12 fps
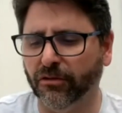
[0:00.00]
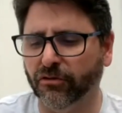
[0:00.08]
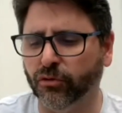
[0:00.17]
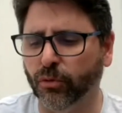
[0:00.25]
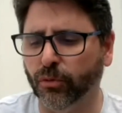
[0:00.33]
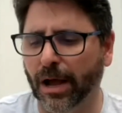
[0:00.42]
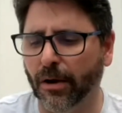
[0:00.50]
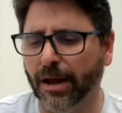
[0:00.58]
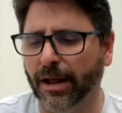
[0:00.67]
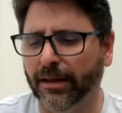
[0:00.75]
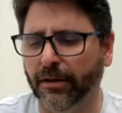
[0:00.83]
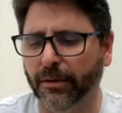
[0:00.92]
stood
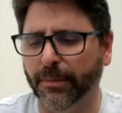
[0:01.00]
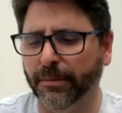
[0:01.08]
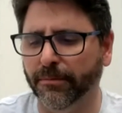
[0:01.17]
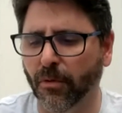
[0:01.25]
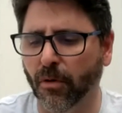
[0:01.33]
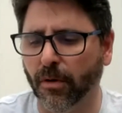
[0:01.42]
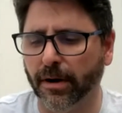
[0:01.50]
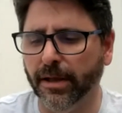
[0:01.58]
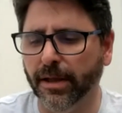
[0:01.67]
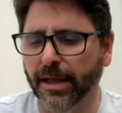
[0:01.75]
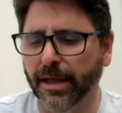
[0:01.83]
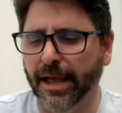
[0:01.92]
out a little bit
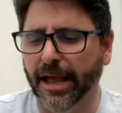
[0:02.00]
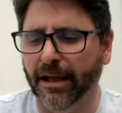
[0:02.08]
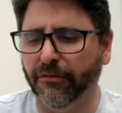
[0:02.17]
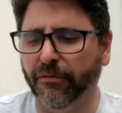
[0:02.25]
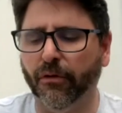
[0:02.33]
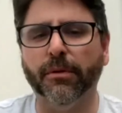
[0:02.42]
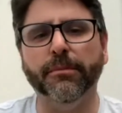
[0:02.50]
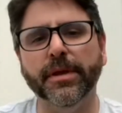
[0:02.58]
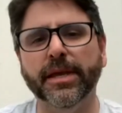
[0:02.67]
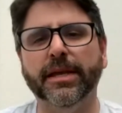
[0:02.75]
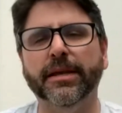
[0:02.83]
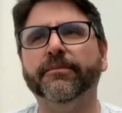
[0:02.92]
more. And for
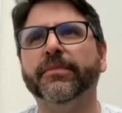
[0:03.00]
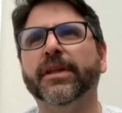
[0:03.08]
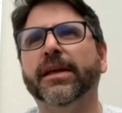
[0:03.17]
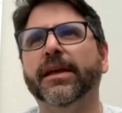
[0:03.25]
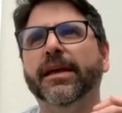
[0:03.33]
me,